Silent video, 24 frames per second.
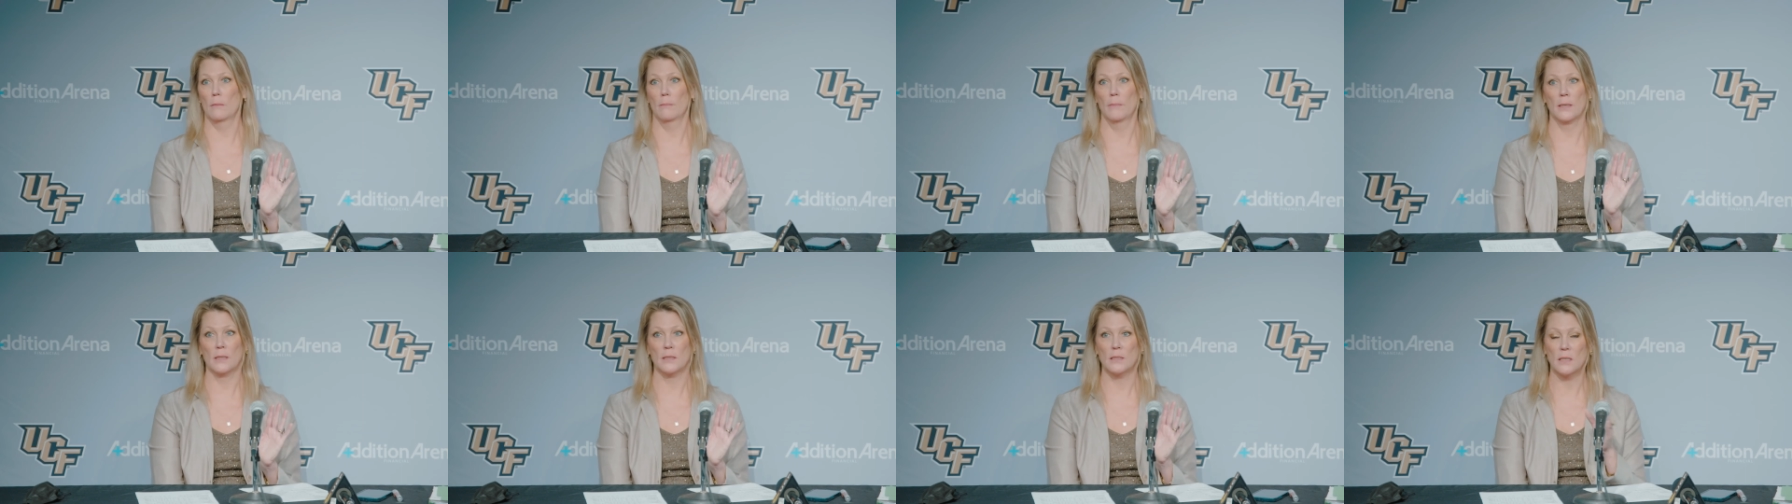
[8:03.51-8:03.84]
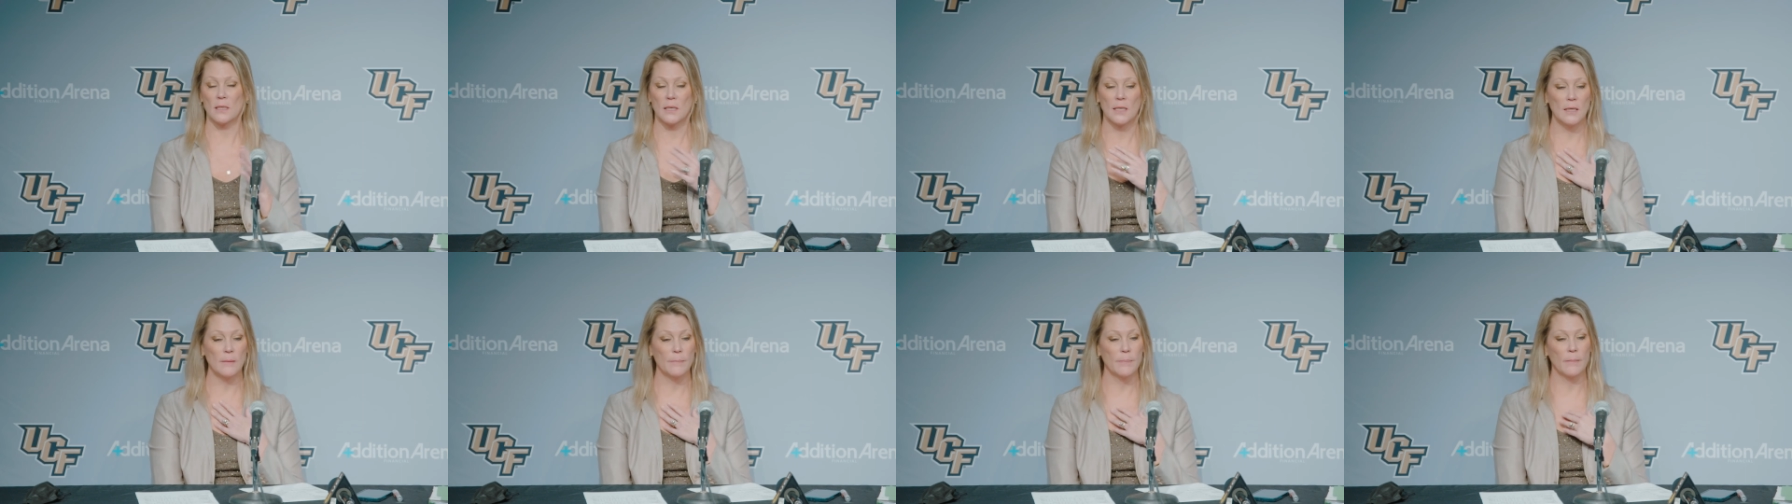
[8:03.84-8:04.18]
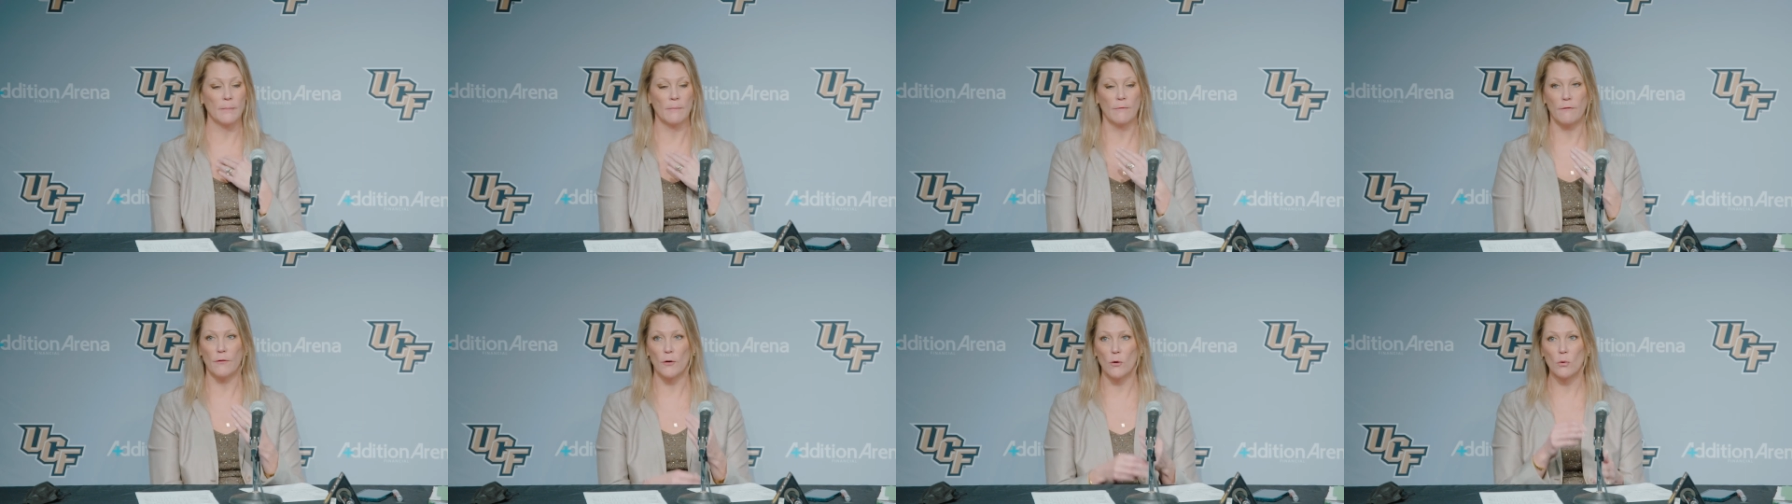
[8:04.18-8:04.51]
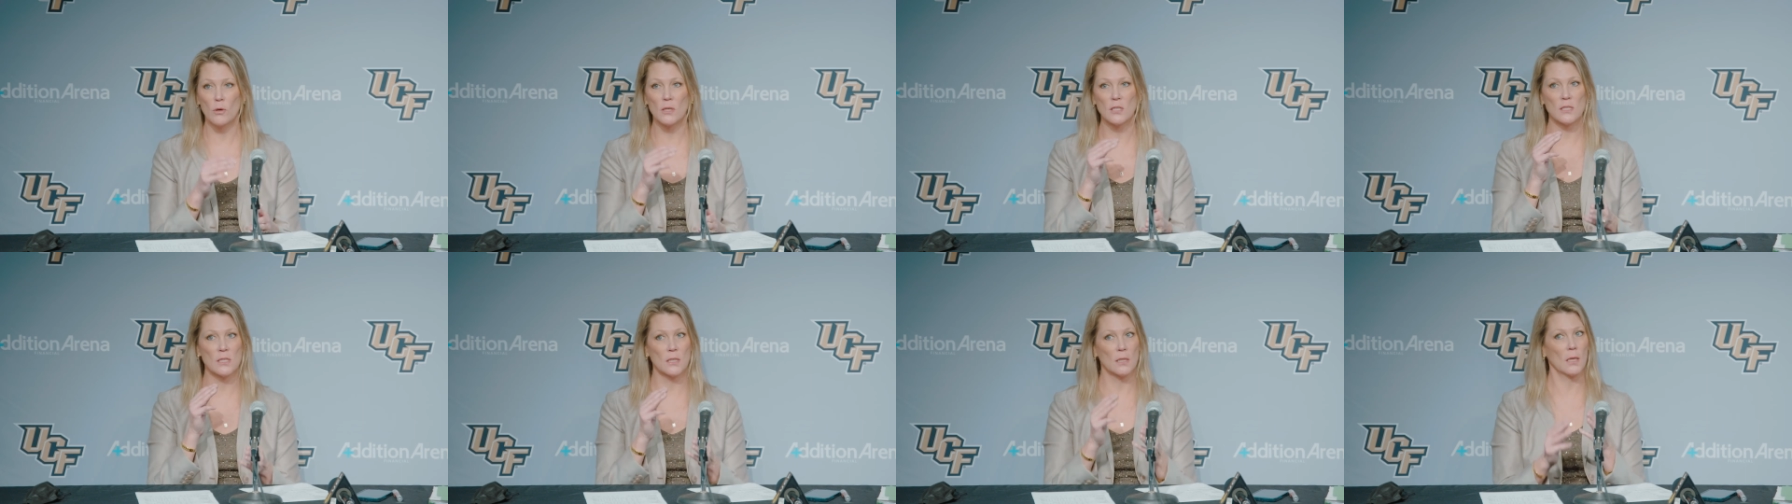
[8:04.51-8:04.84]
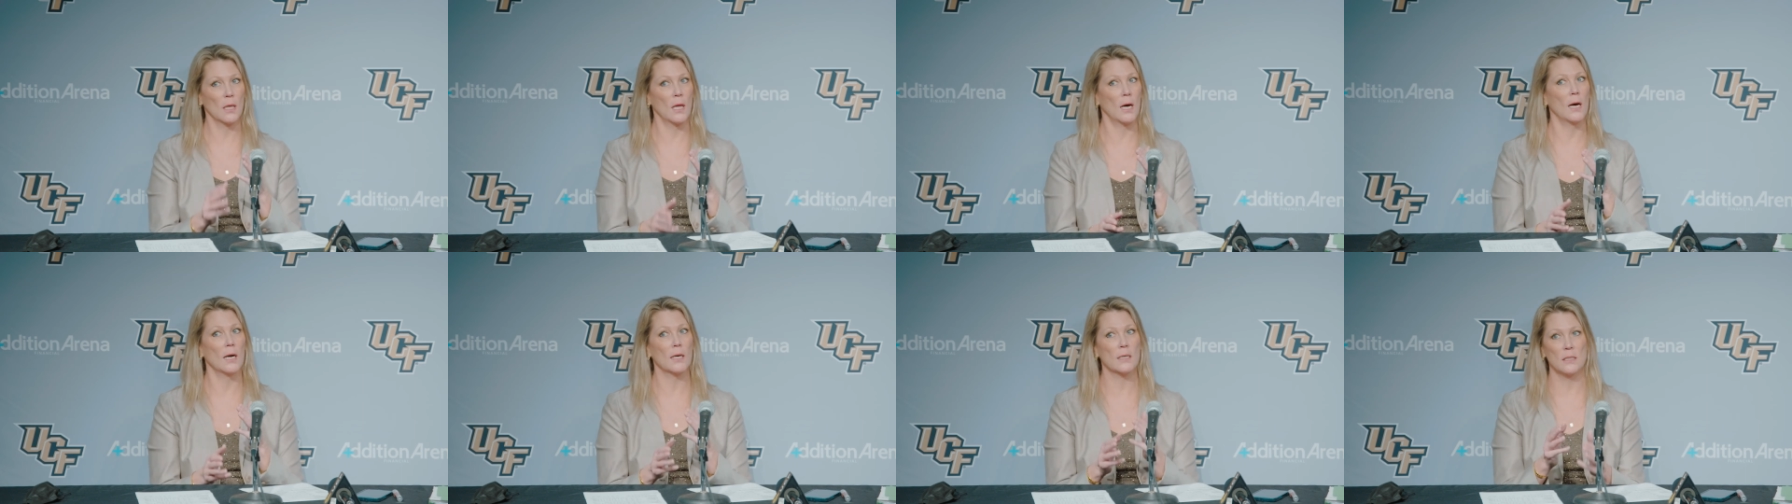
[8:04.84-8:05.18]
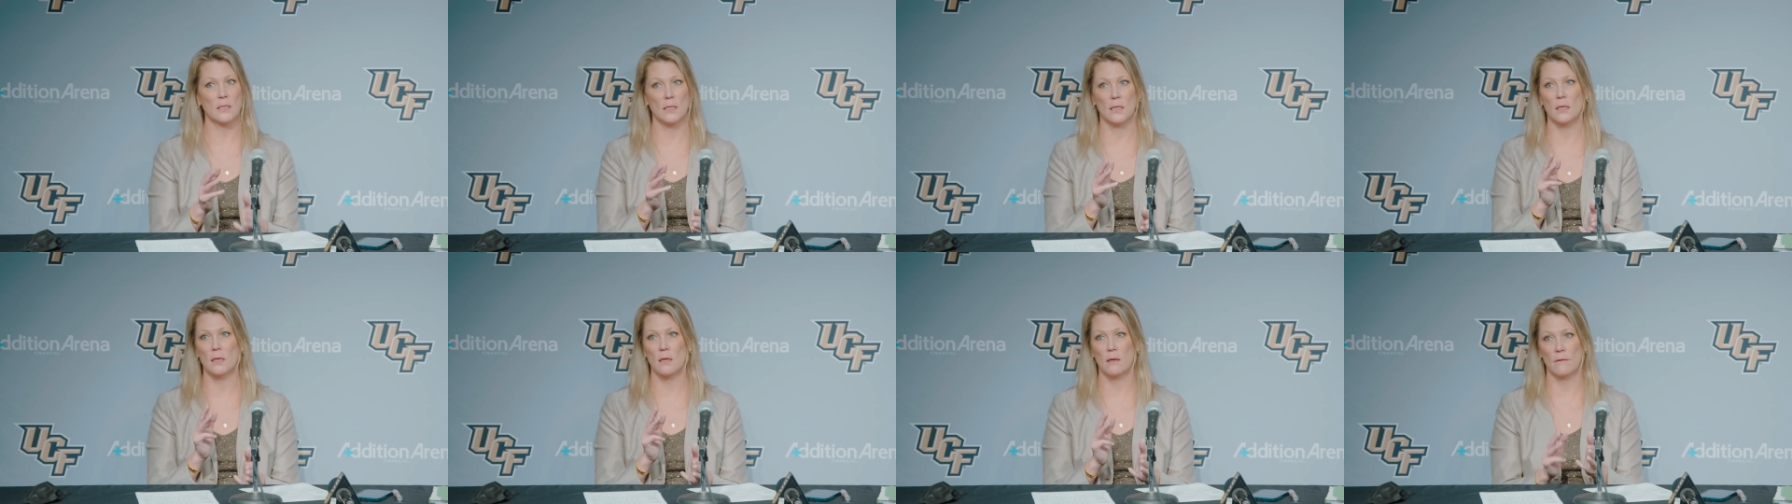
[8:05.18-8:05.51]
but to keep them focused and locked
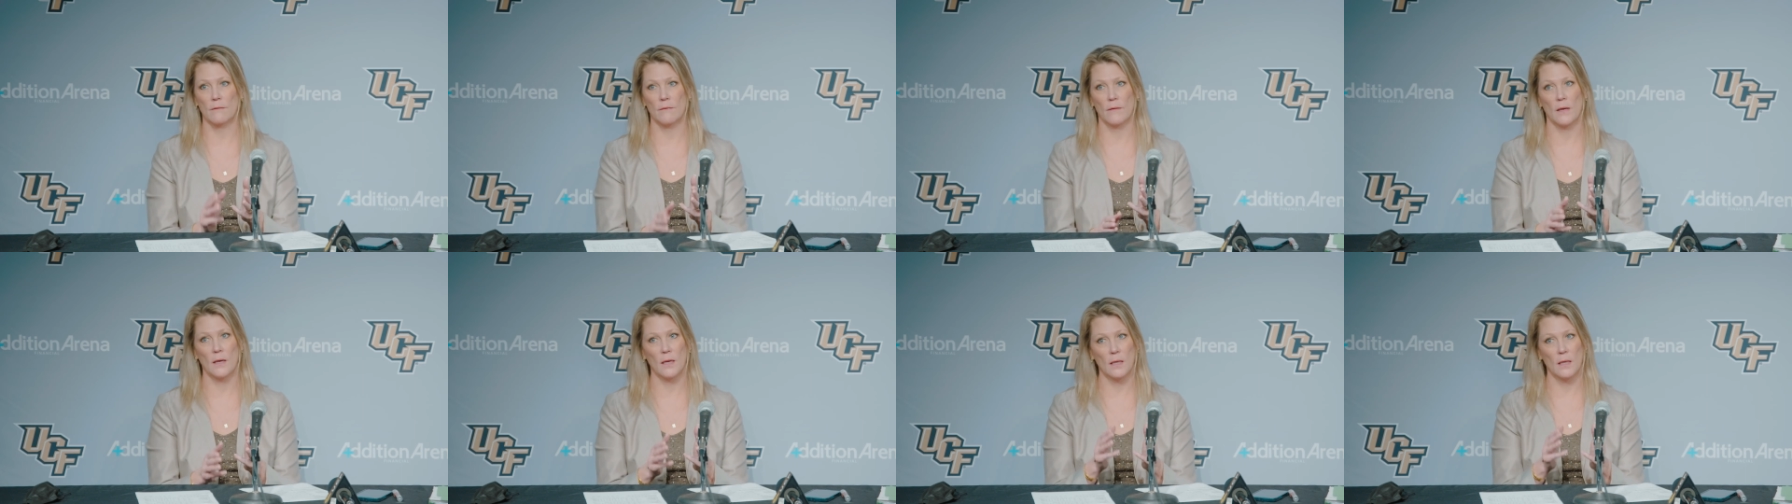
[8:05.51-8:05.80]
in on